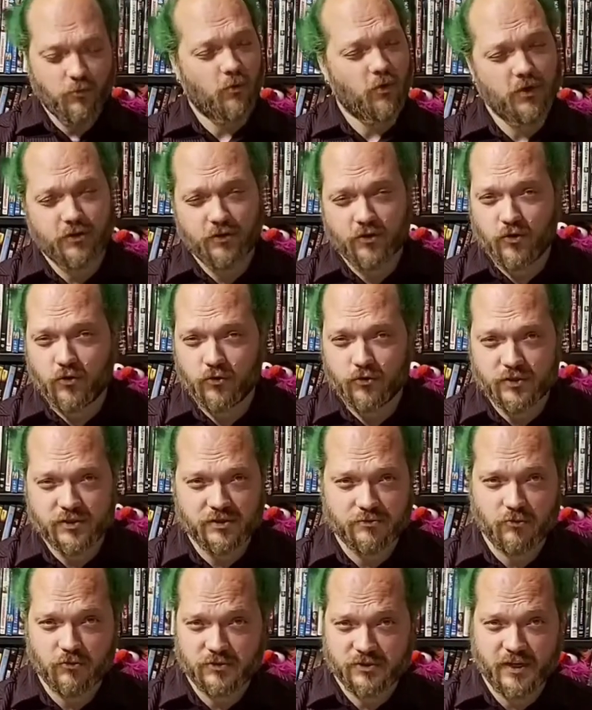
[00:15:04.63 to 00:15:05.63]
One of the
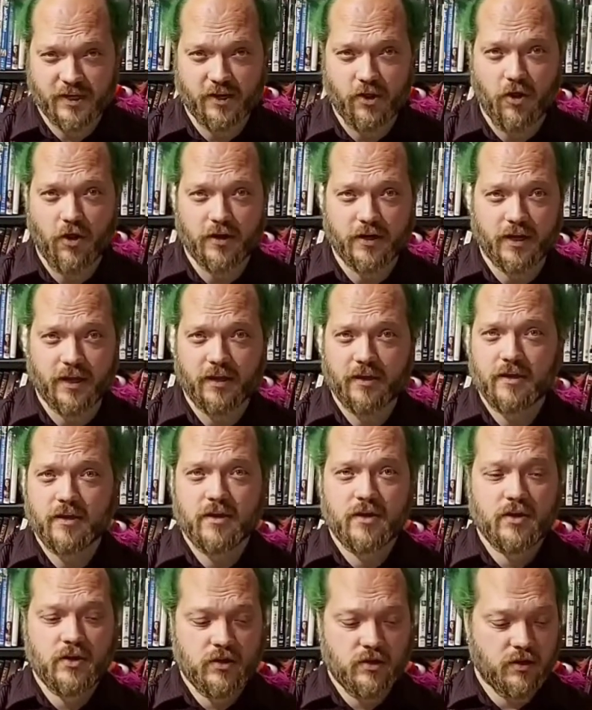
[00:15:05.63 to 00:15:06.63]
coolest and most iconic
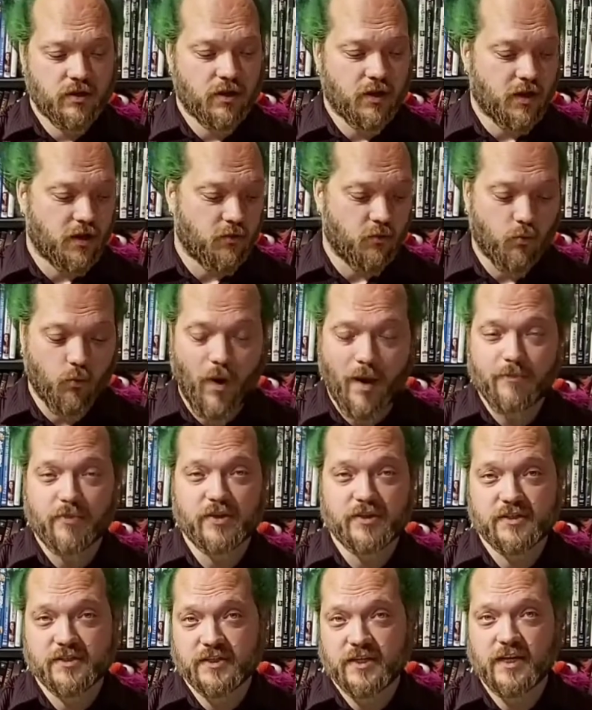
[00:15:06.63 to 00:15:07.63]

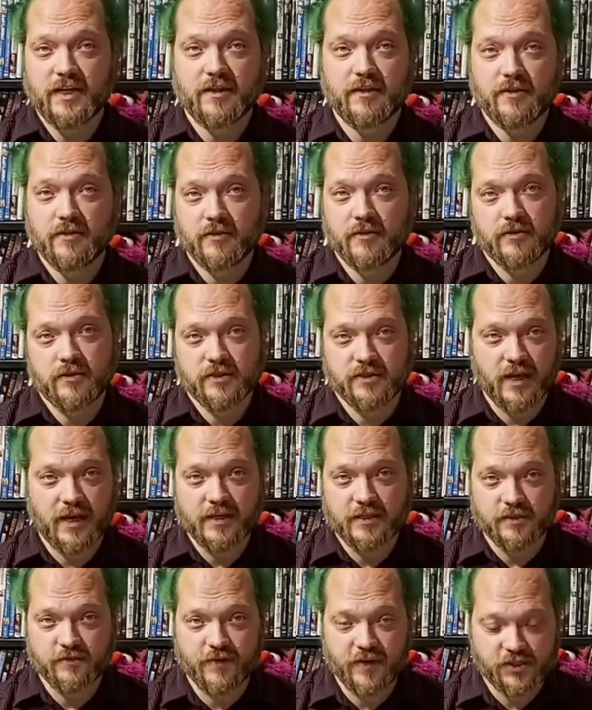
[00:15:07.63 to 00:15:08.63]
weapons in
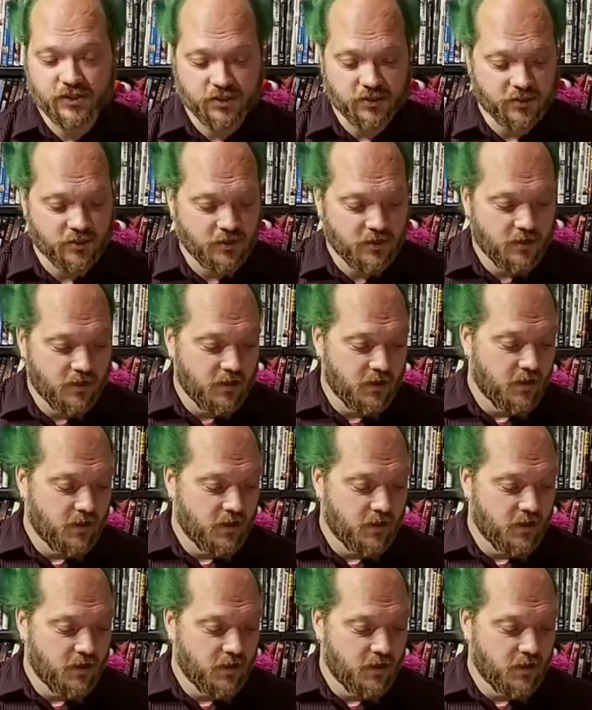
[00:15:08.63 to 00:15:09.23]
science fiction.